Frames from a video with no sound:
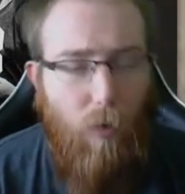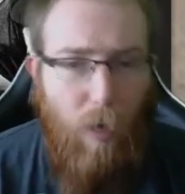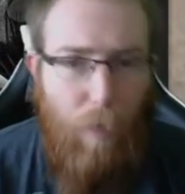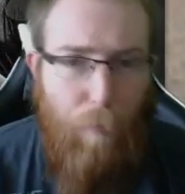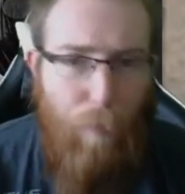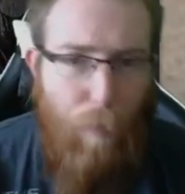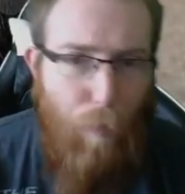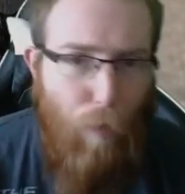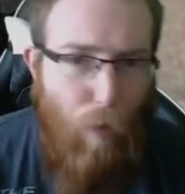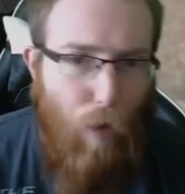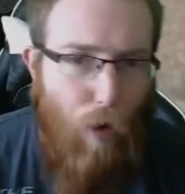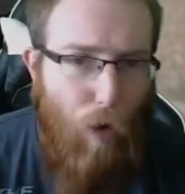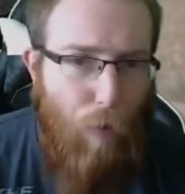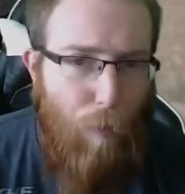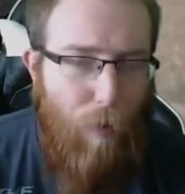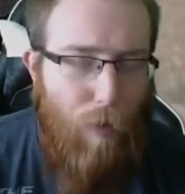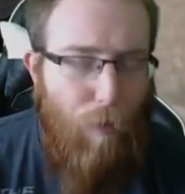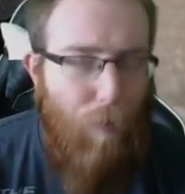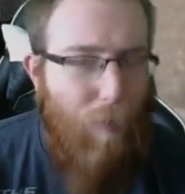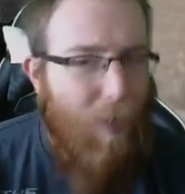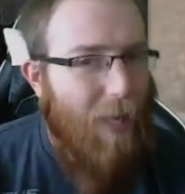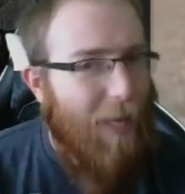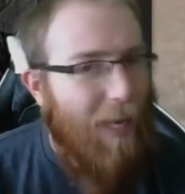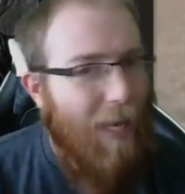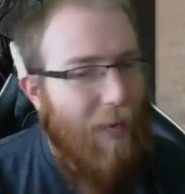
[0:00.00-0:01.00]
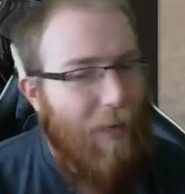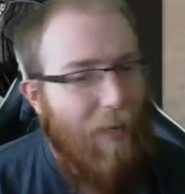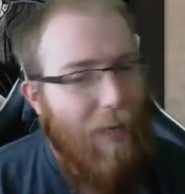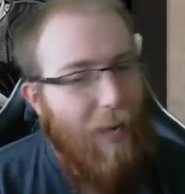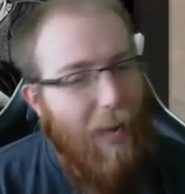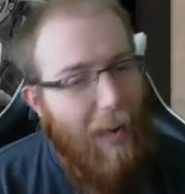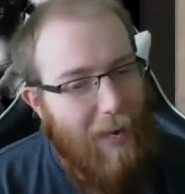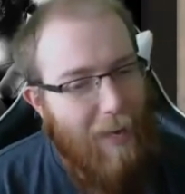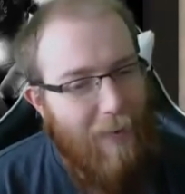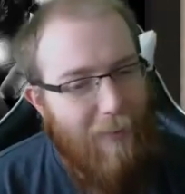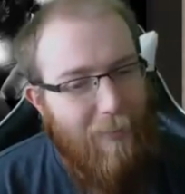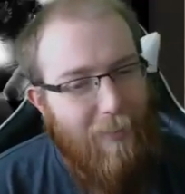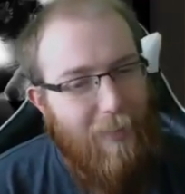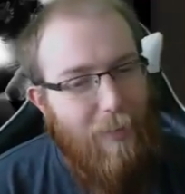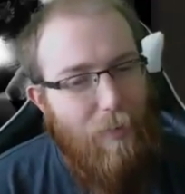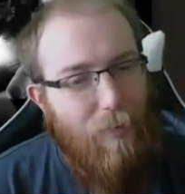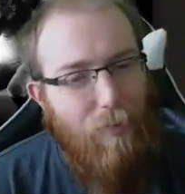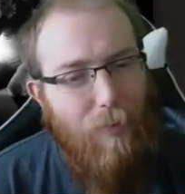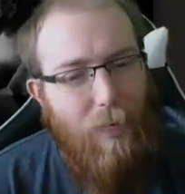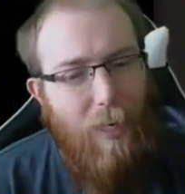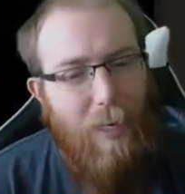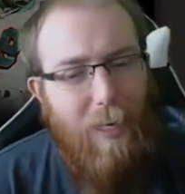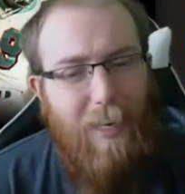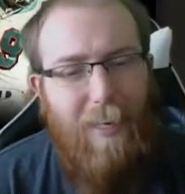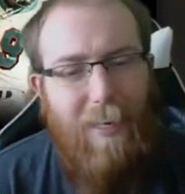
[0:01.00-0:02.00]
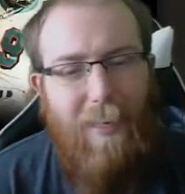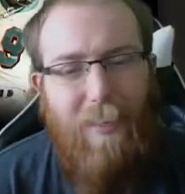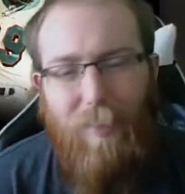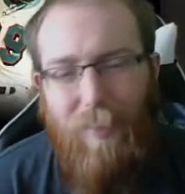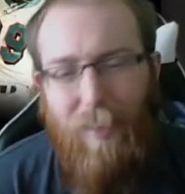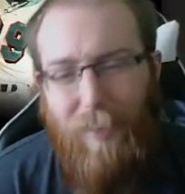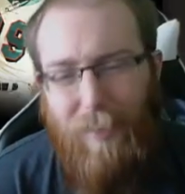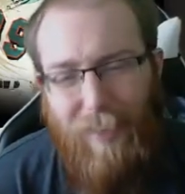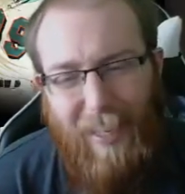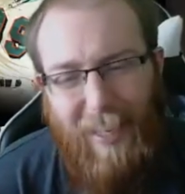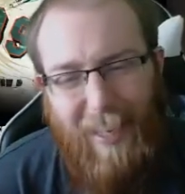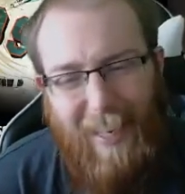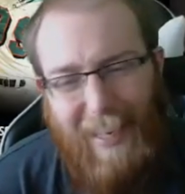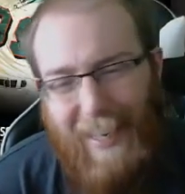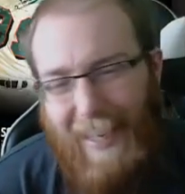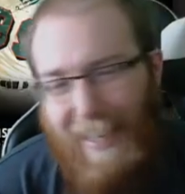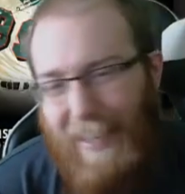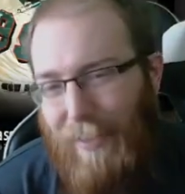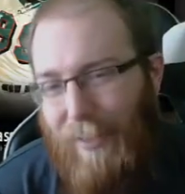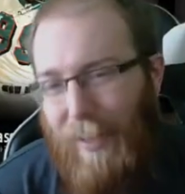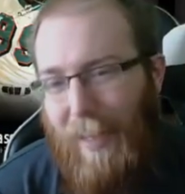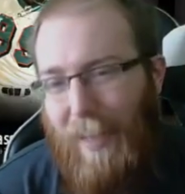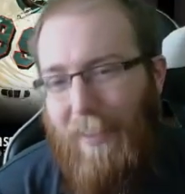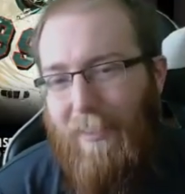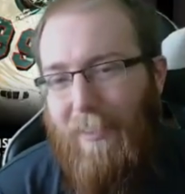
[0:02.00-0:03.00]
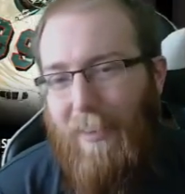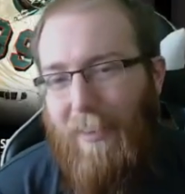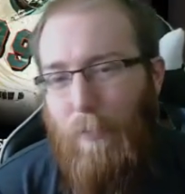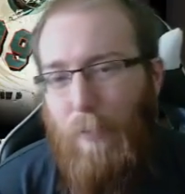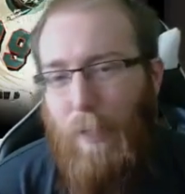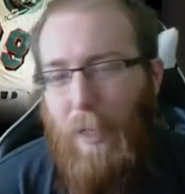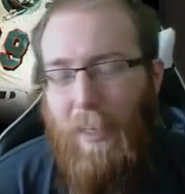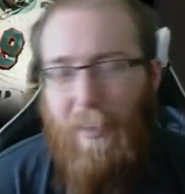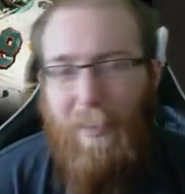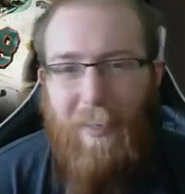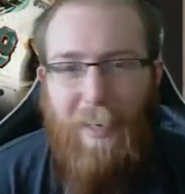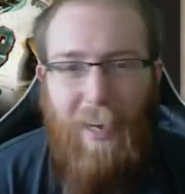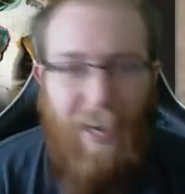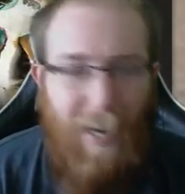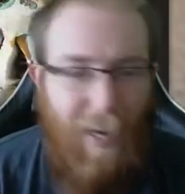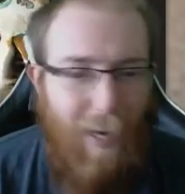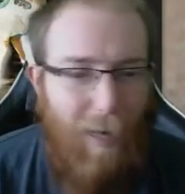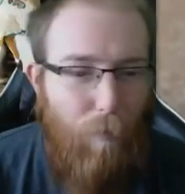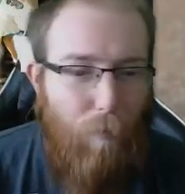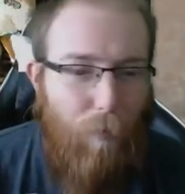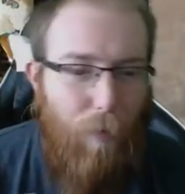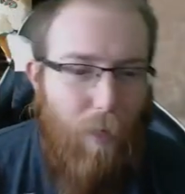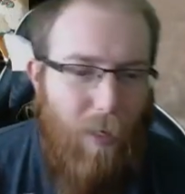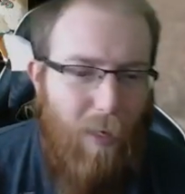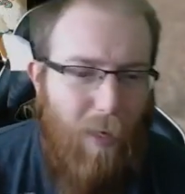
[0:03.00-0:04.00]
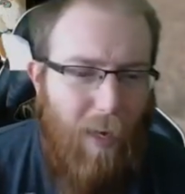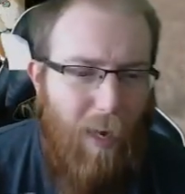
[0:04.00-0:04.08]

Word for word: A lot of people were hoping it would be a 98 at least, since it is a limited time.